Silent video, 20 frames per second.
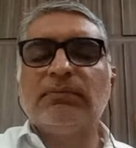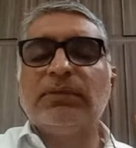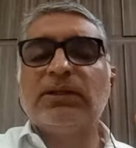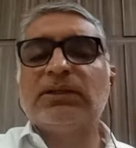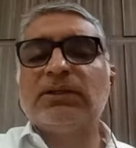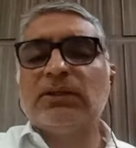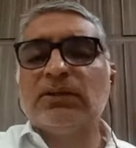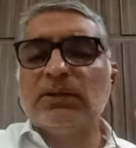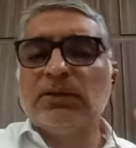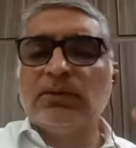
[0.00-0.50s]

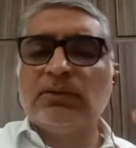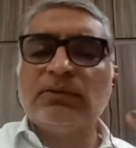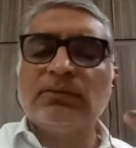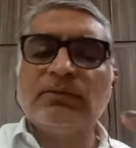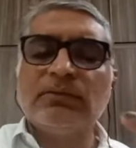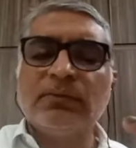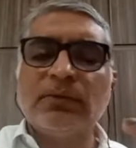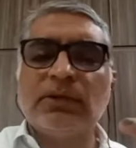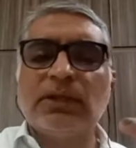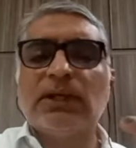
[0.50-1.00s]
but
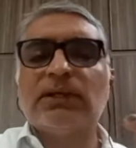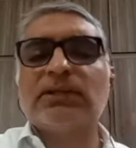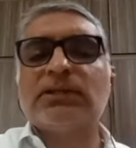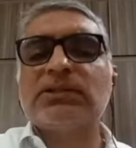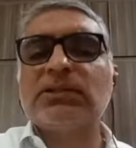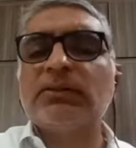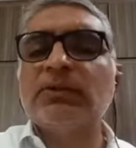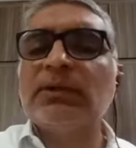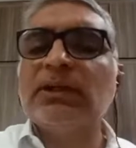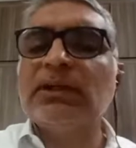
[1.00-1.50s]
for
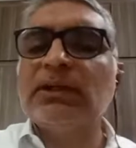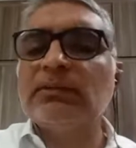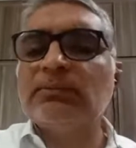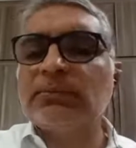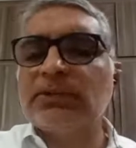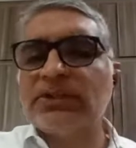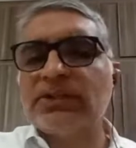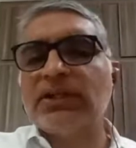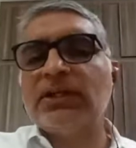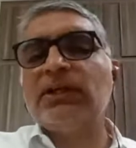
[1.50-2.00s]
ultrasound you need a
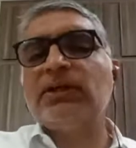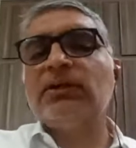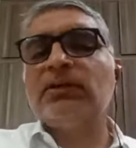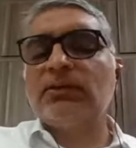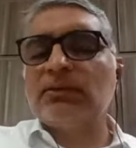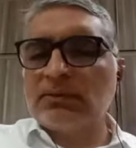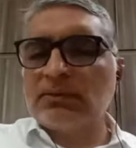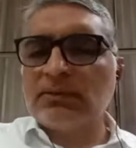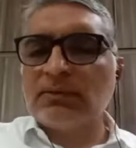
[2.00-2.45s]
machine